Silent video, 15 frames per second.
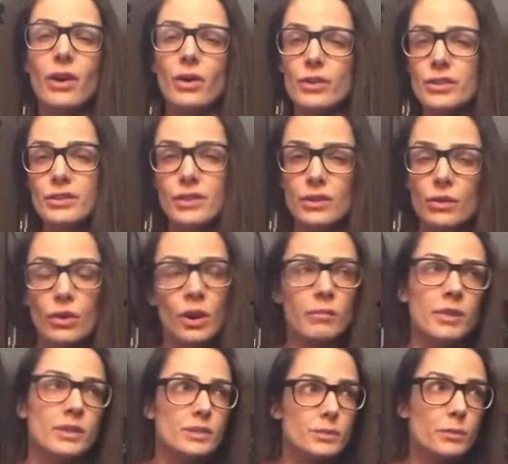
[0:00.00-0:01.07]
oh, just ignore
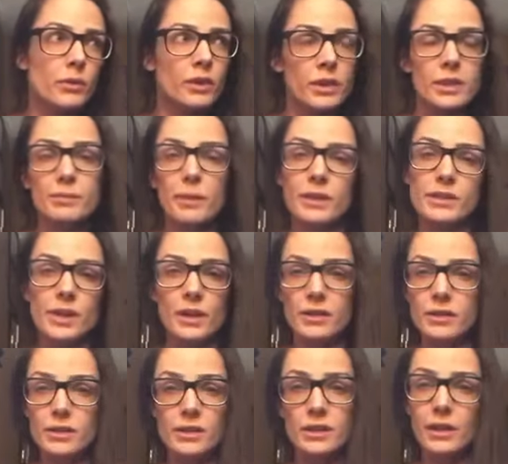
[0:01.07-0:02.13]
him, he's just pulling his
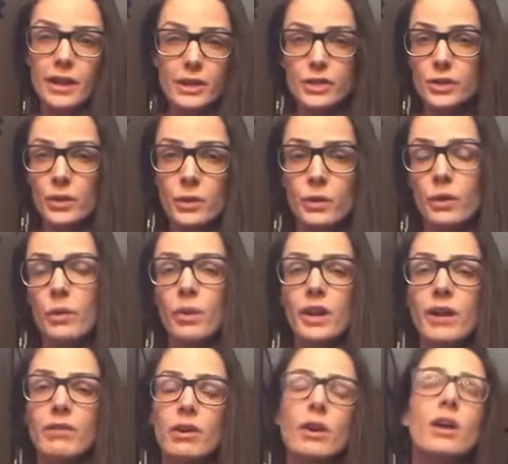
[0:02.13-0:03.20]
pigtails because he likes you or
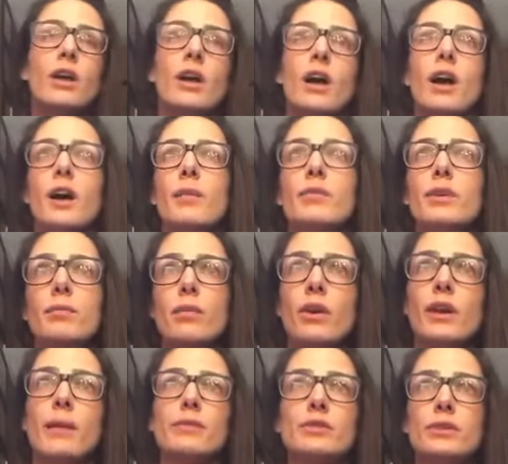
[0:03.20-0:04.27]
whatever. They're
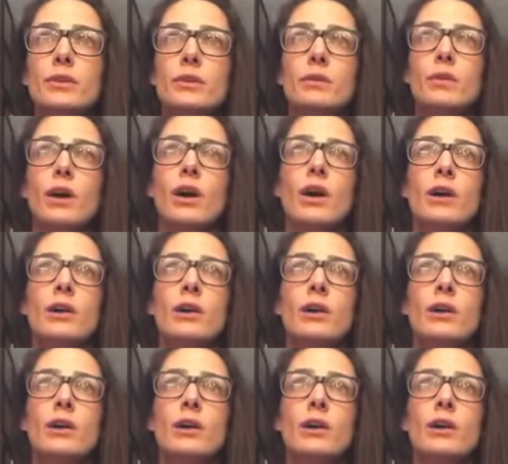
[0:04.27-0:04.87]
brought up to